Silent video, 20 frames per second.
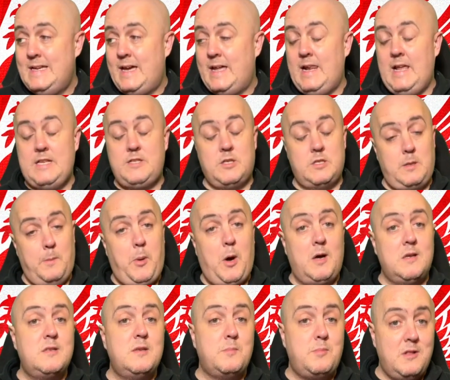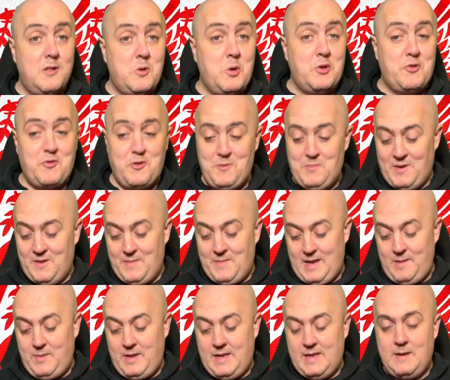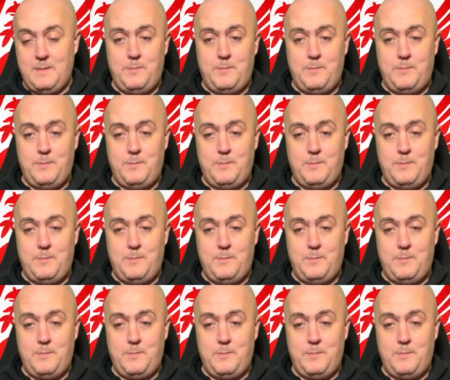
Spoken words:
Unless there's a possible quadruple maybe